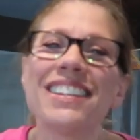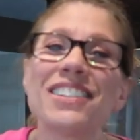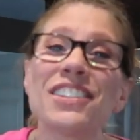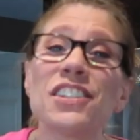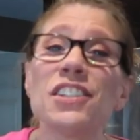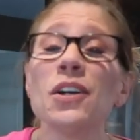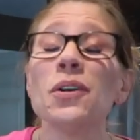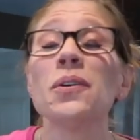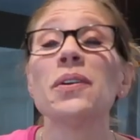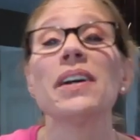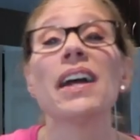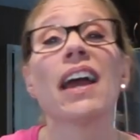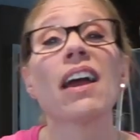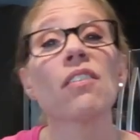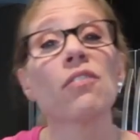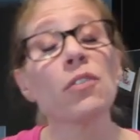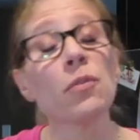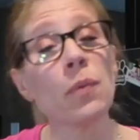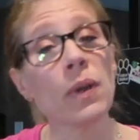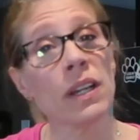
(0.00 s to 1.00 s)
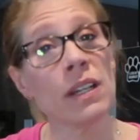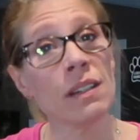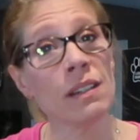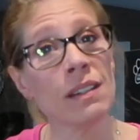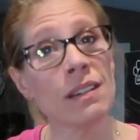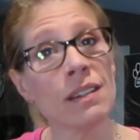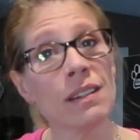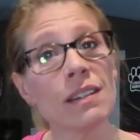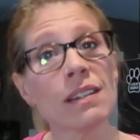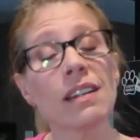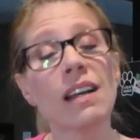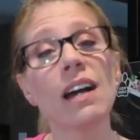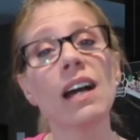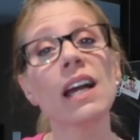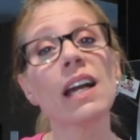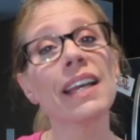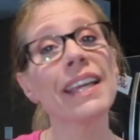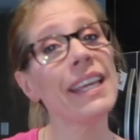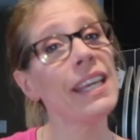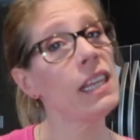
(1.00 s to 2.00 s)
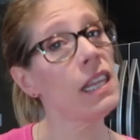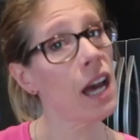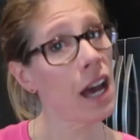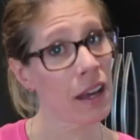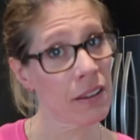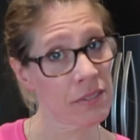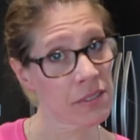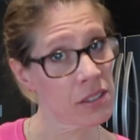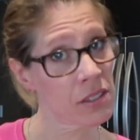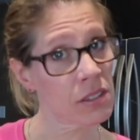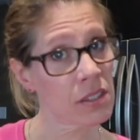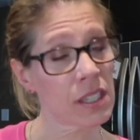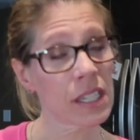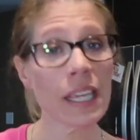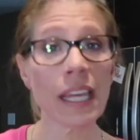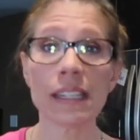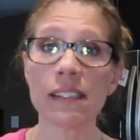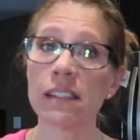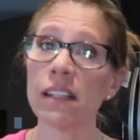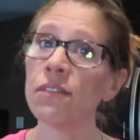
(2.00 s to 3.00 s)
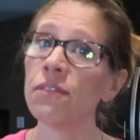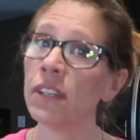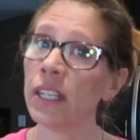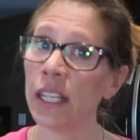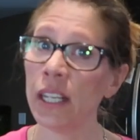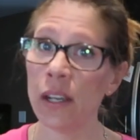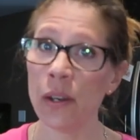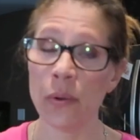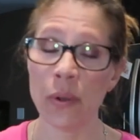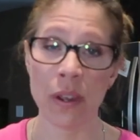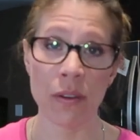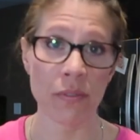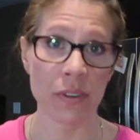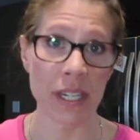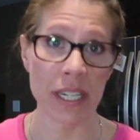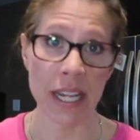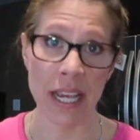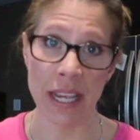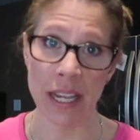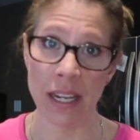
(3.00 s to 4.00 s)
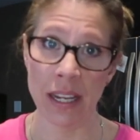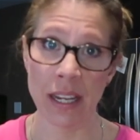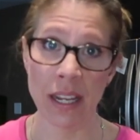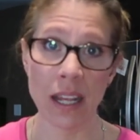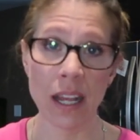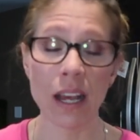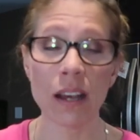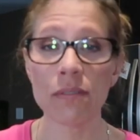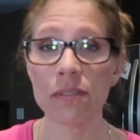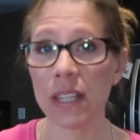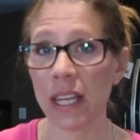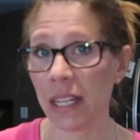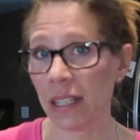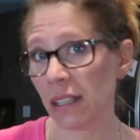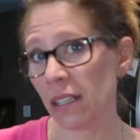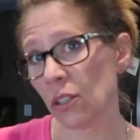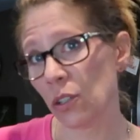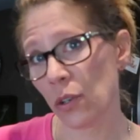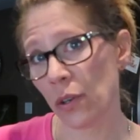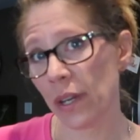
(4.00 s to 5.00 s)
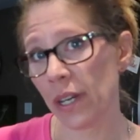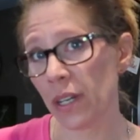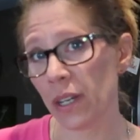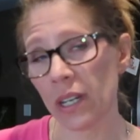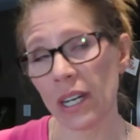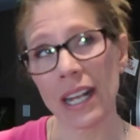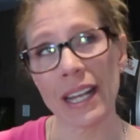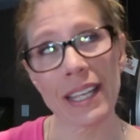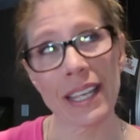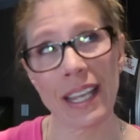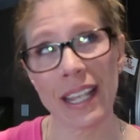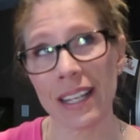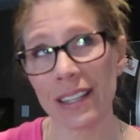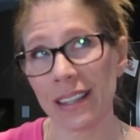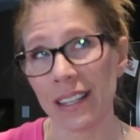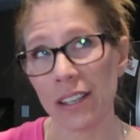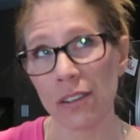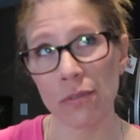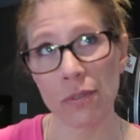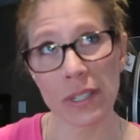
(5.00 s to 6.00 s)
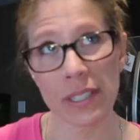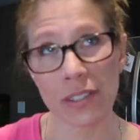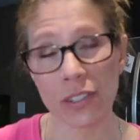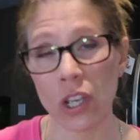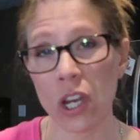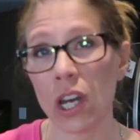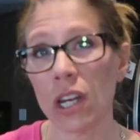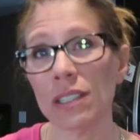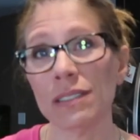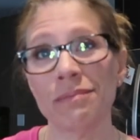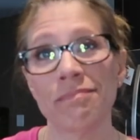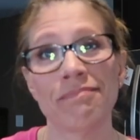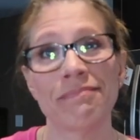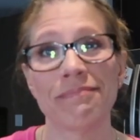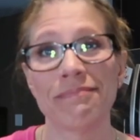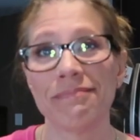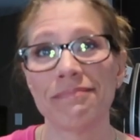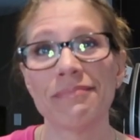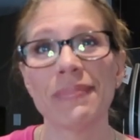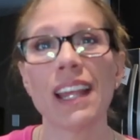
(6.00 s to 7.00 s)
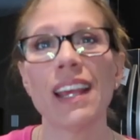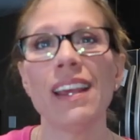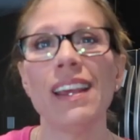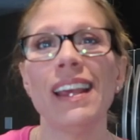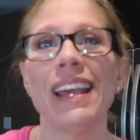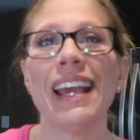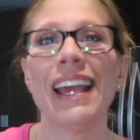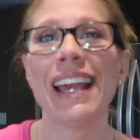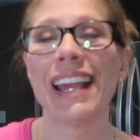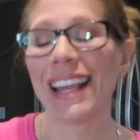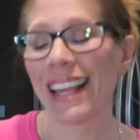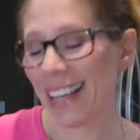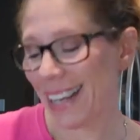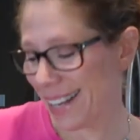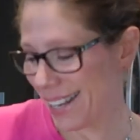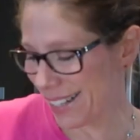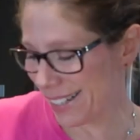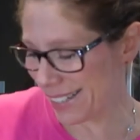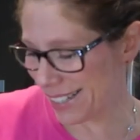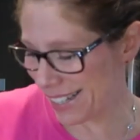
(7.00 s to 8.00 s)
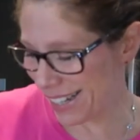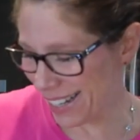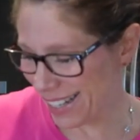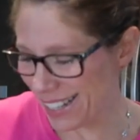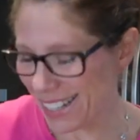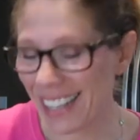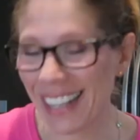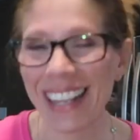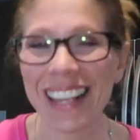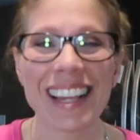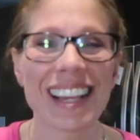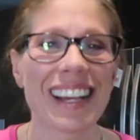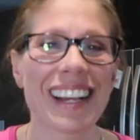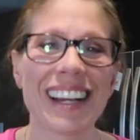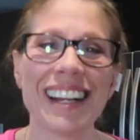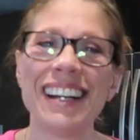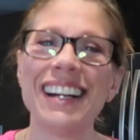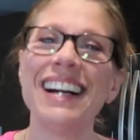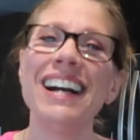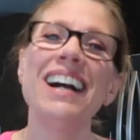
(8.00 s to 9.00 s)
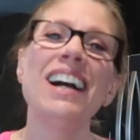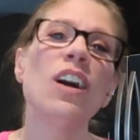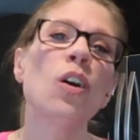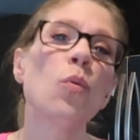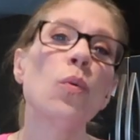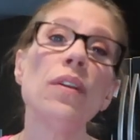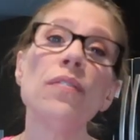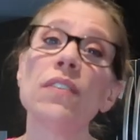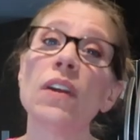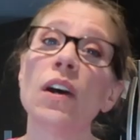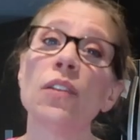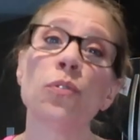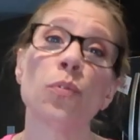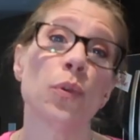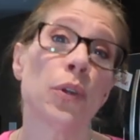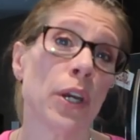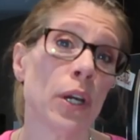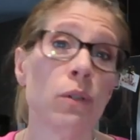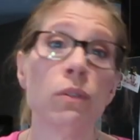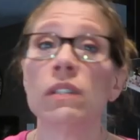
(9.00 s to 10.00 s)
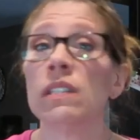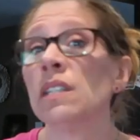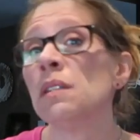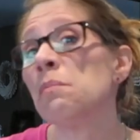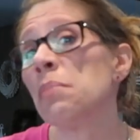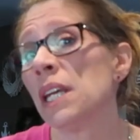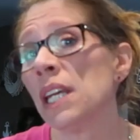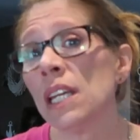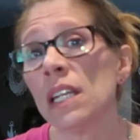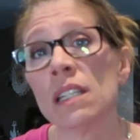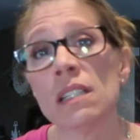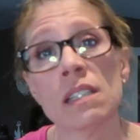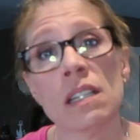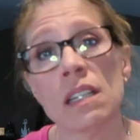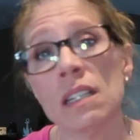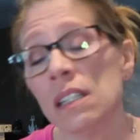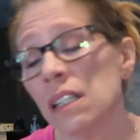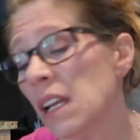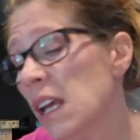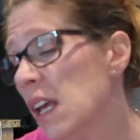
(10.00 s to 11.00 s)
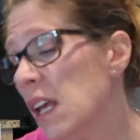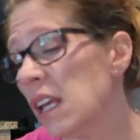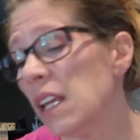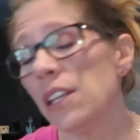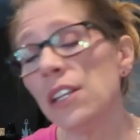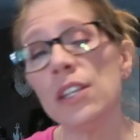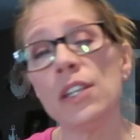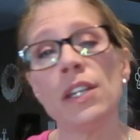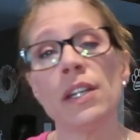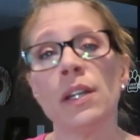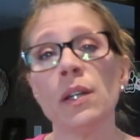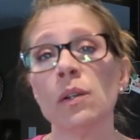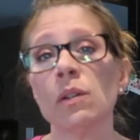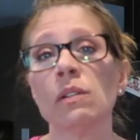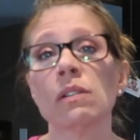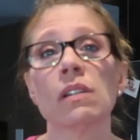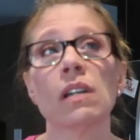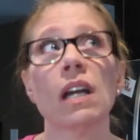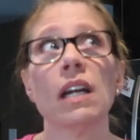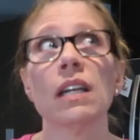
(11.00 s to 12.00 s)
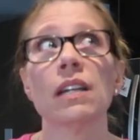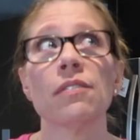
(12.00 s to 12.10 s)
So everyone he loves gets a video every day of that little critter. I can't think of what it's called. And we've gone through goats and pigs and, you know,